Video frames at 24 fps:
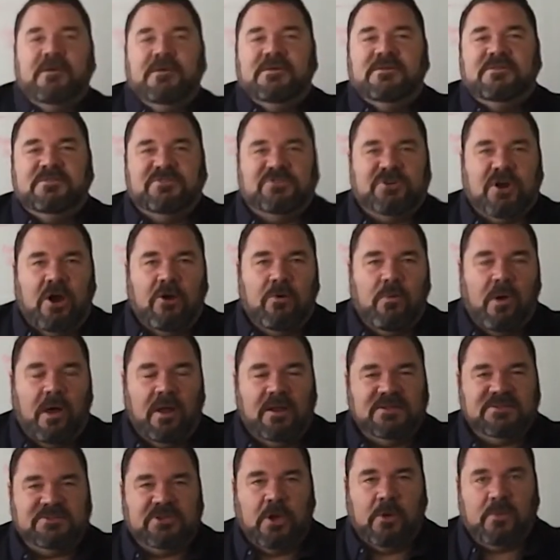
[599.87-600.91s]

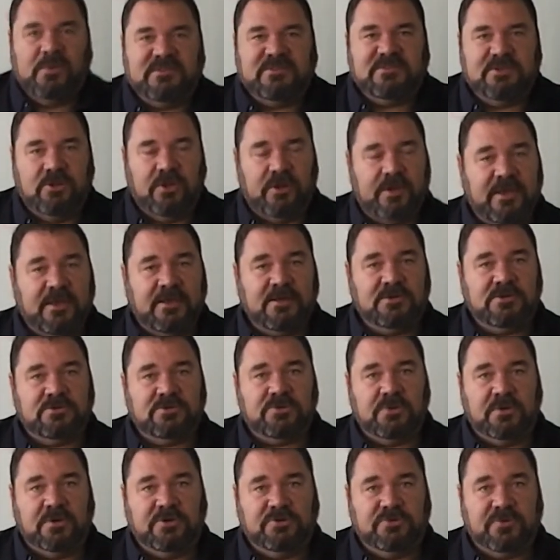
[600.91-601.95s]
Starwall is always looking
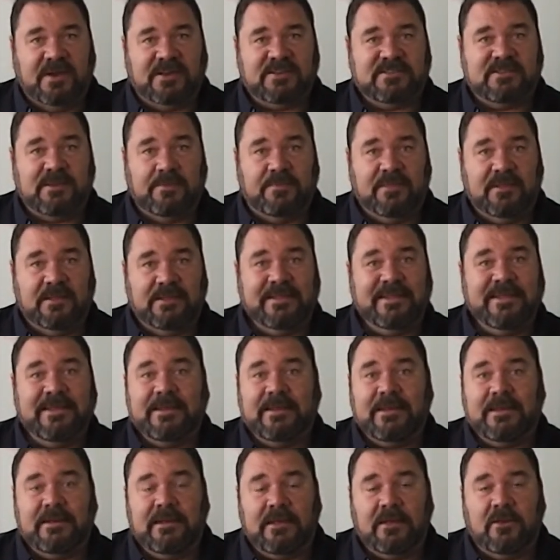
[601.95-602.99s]
to address some of the leading